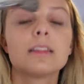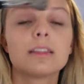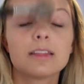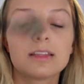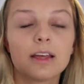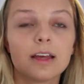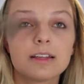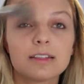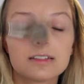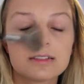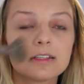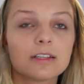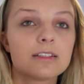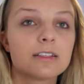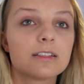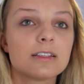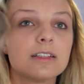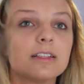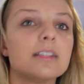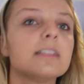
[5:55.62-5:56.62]
that
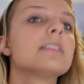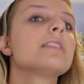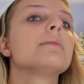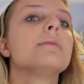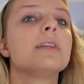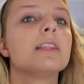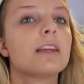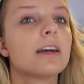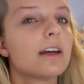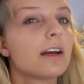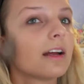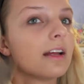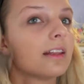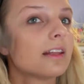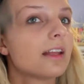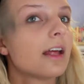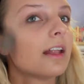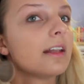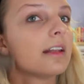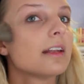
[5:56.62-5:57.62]
doesn't need to be there. And
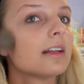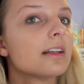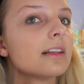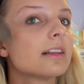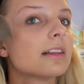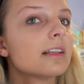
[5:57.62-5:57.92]
then